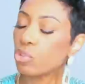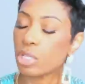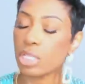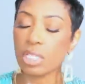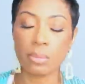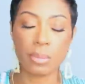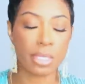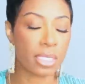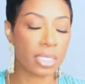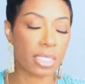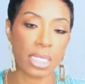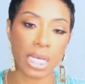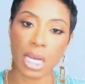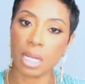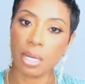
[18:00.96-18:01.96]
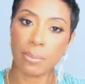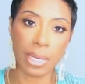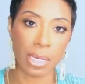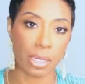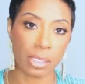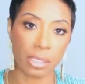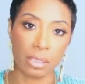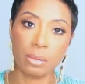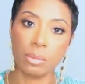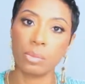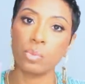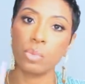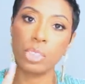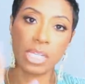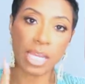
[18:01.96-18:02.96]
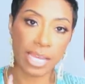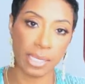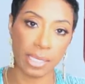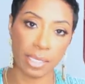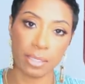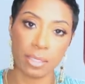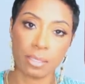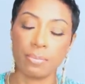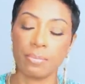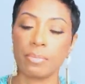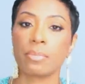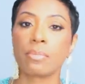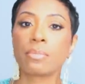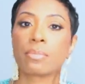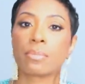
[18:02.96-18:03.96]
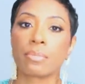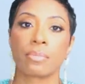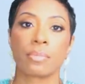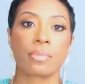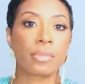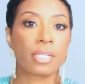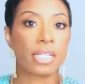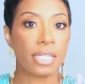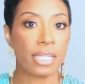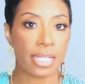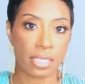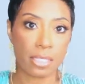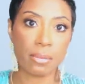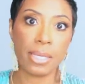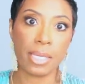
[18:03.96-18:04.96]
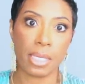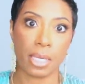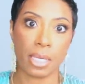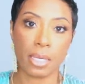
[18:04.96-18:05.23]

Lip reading: Trust me, it's not going to matter. We like it. That's the bag.